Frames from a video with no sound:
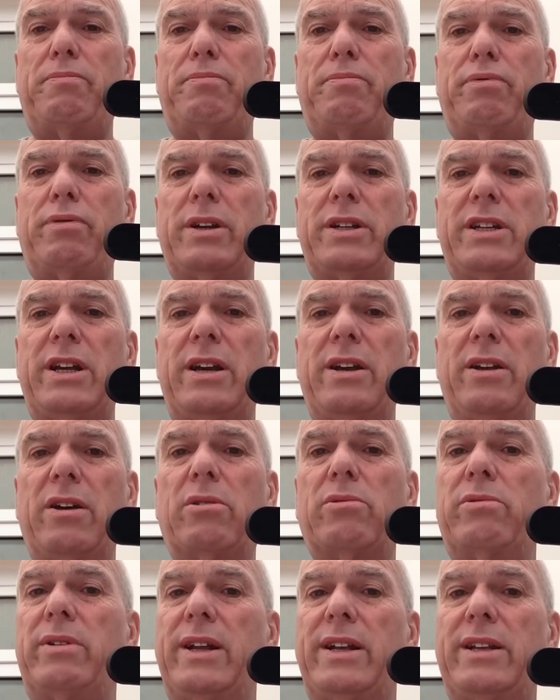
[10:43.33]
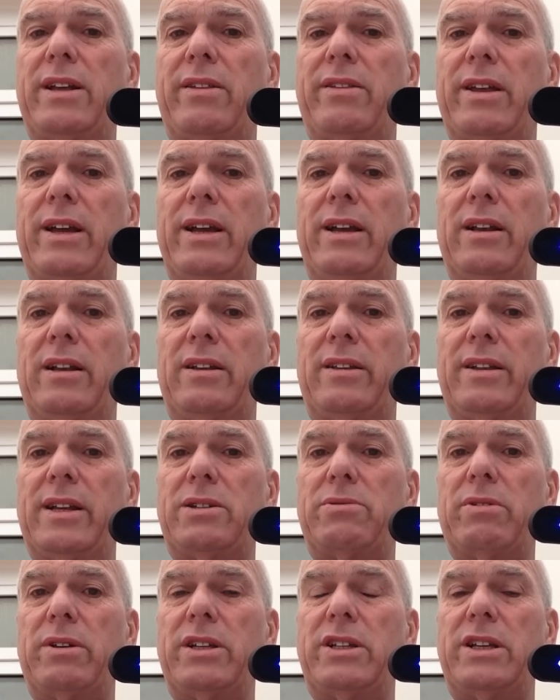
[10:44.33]
press it and hold it, I think
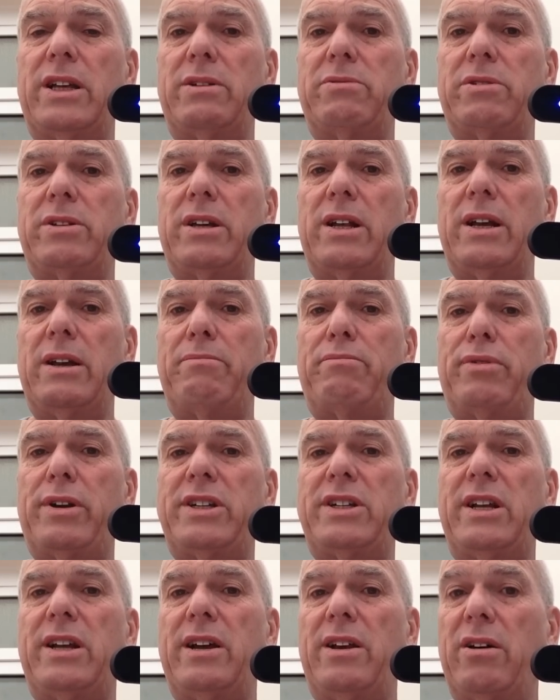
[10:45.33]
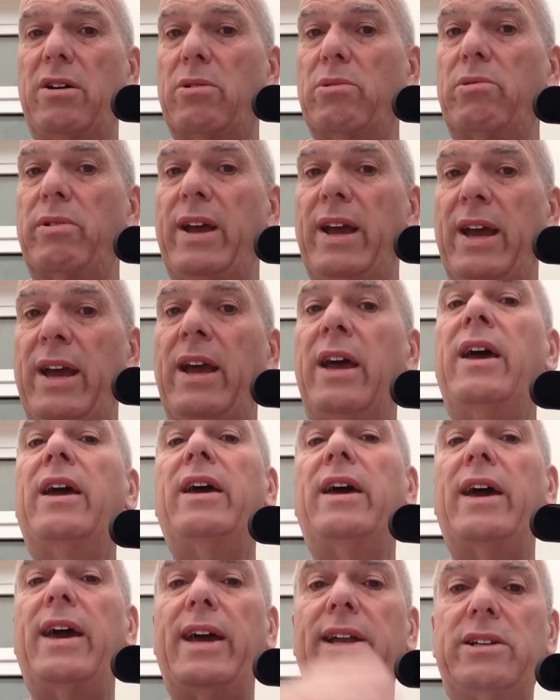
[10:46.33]
that's what it said, wasn't it? Press it and hold it,
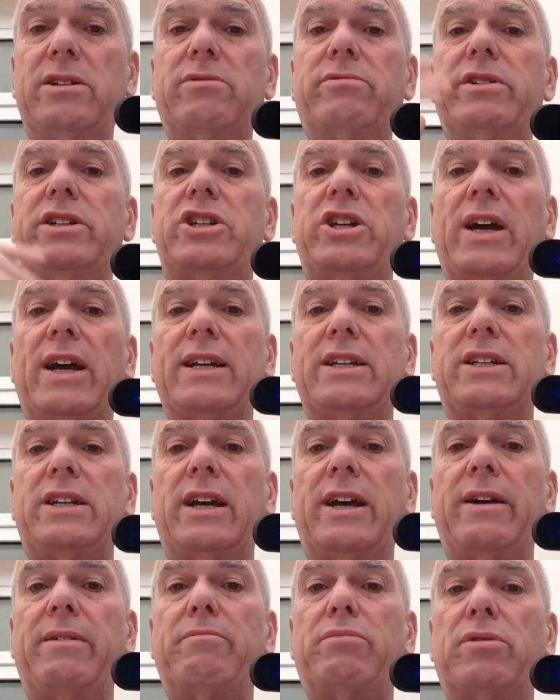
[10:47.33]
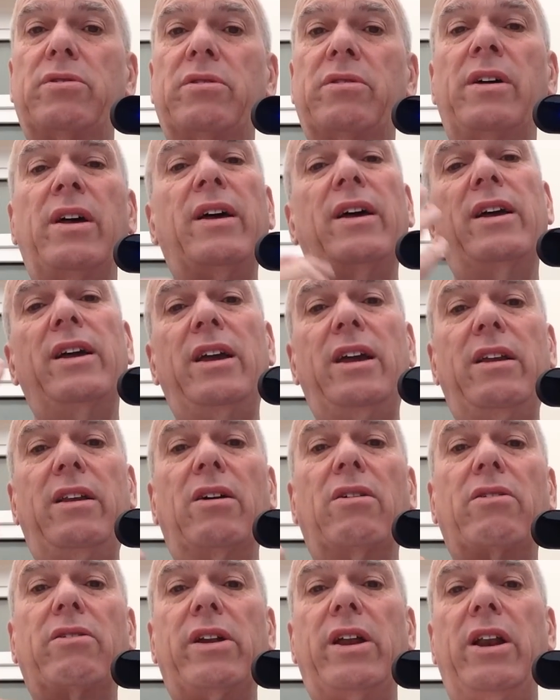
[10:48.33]
it'll reject it. But you're
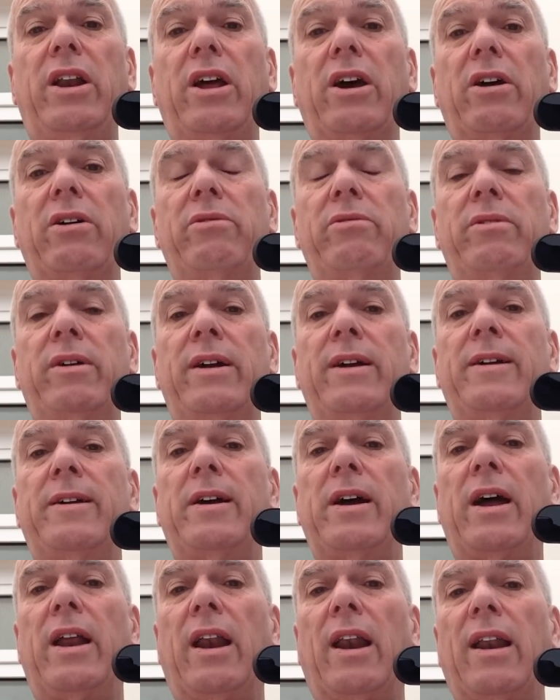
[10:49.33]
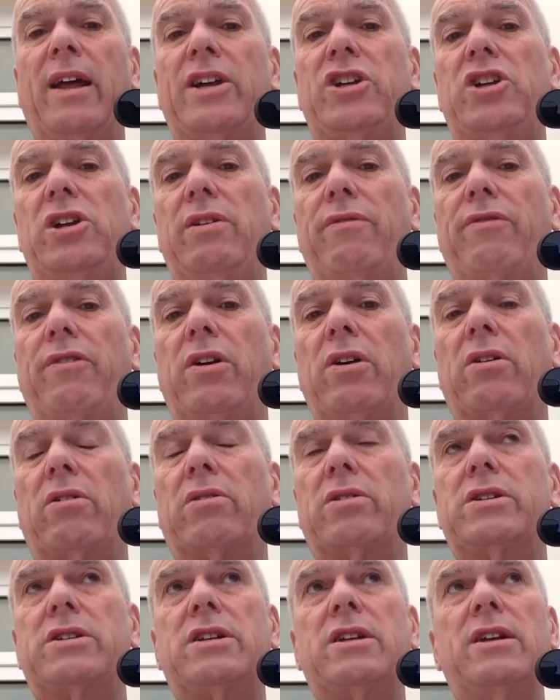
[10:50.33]
not going to know unless you've
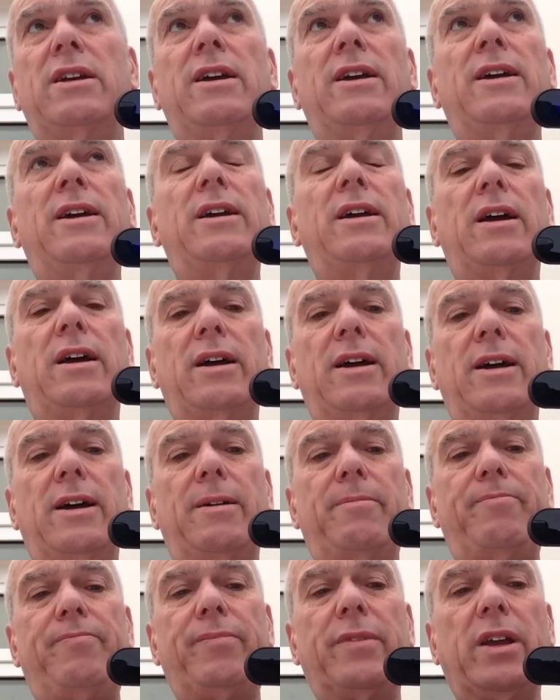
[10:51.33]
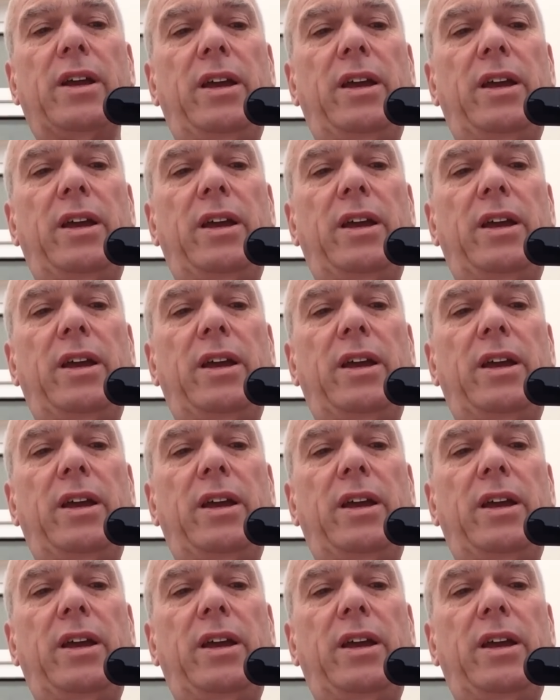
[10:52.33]
got your